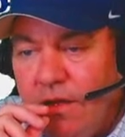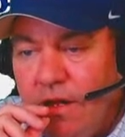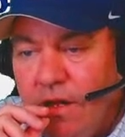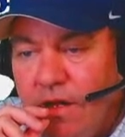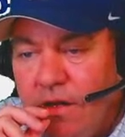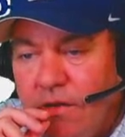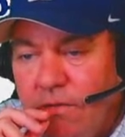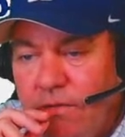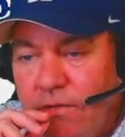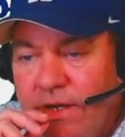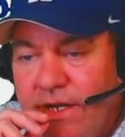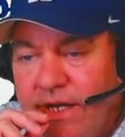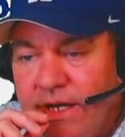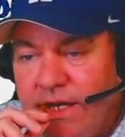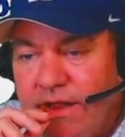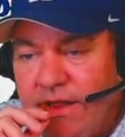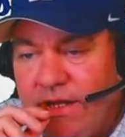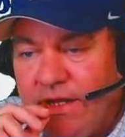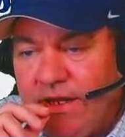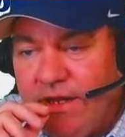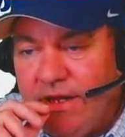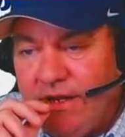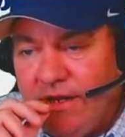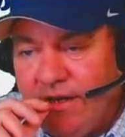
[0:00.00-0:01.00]
Quinny, I
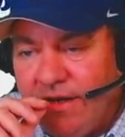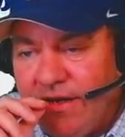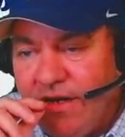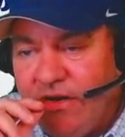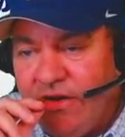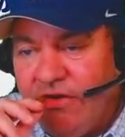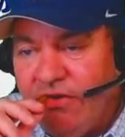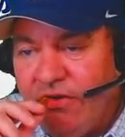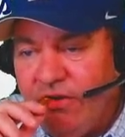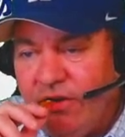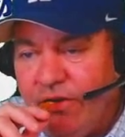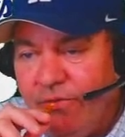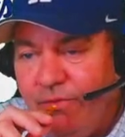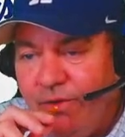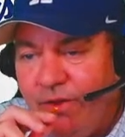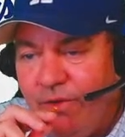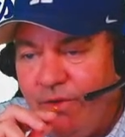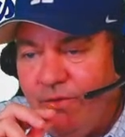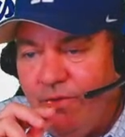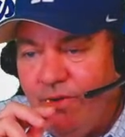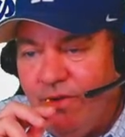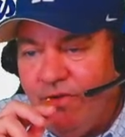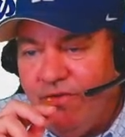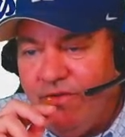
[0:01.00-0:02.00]
think the Dodgers are going to win
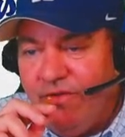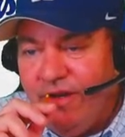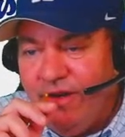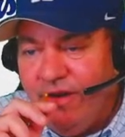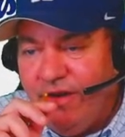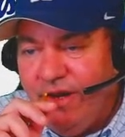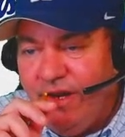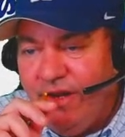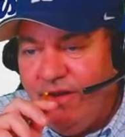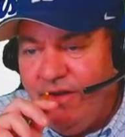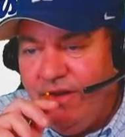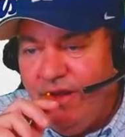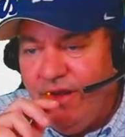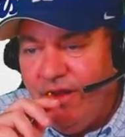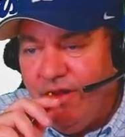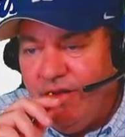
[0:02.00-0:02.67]
the World Series.